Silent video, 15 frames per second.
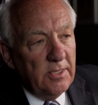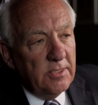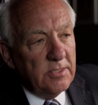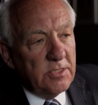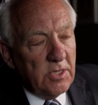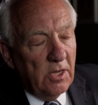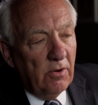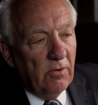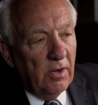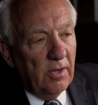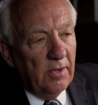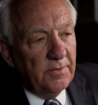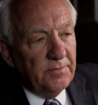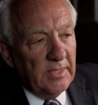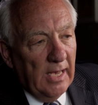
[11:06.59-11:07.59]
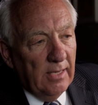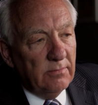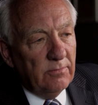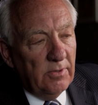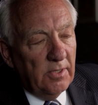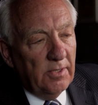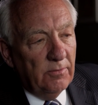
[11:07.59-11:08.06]
So uh, that
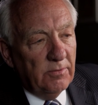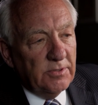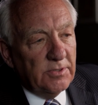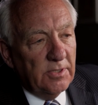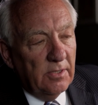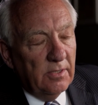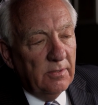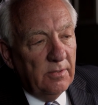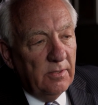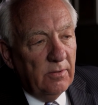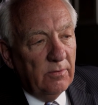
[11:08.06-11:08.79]
really was a,